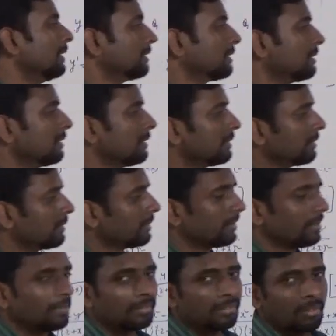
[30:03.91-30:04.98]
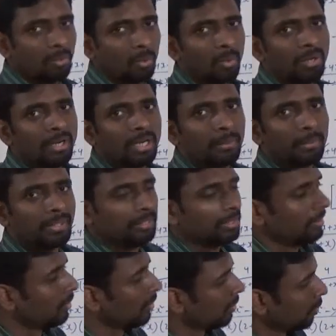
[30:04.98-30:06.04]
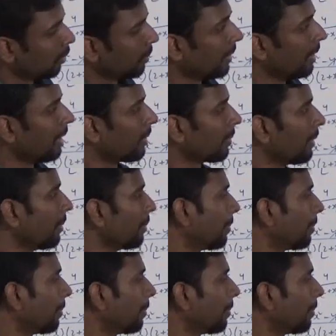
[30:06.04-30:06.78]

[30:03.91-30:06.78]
this. Closed interval 0 to open interval